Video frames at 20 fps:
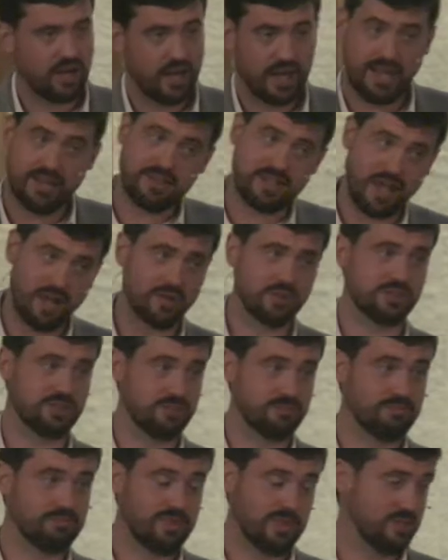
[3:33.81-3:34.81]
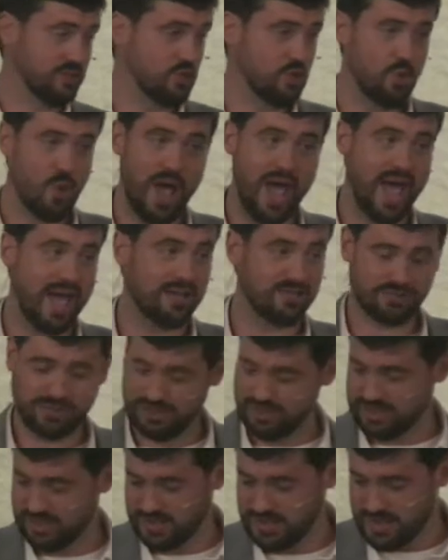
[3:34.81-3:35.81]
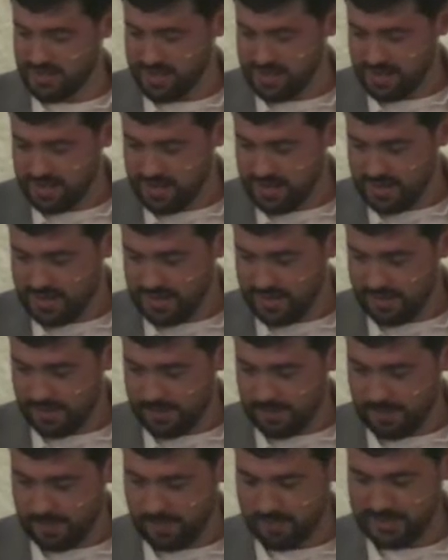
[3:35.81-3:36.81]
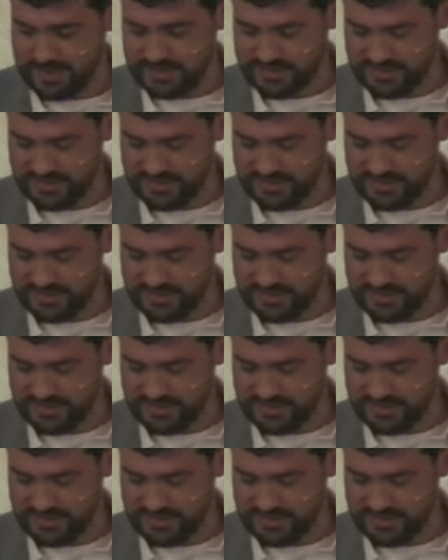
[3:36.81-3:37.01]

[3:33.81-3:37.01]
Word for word: he tells them, You asked. He